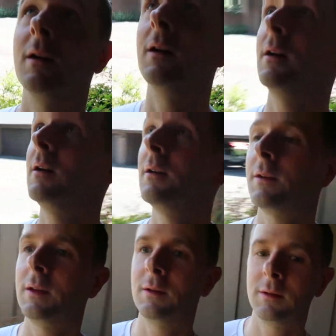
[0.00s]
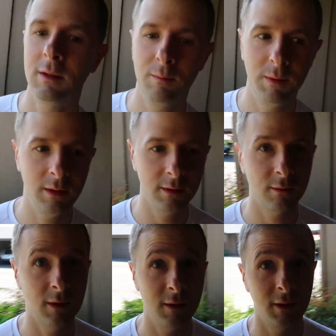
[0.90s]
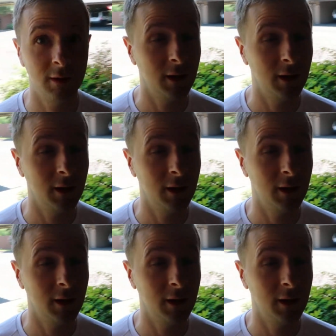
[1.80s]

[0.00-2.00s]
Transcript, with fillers: I don't think there's any bees around here